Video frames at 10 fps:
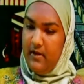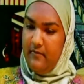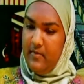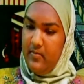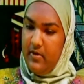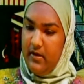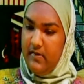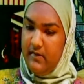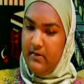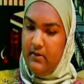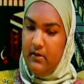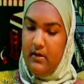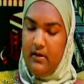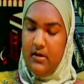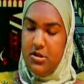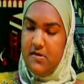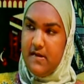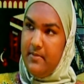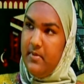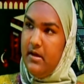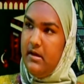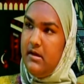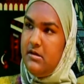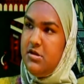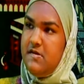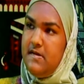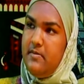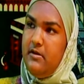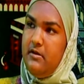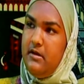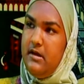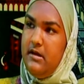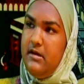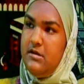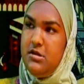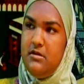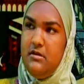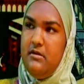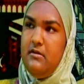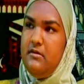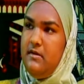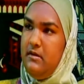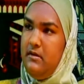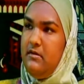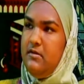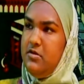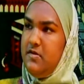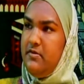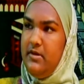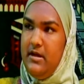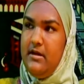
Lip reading: memorized just Amma and just Tabarak, and inshallah, the just 28.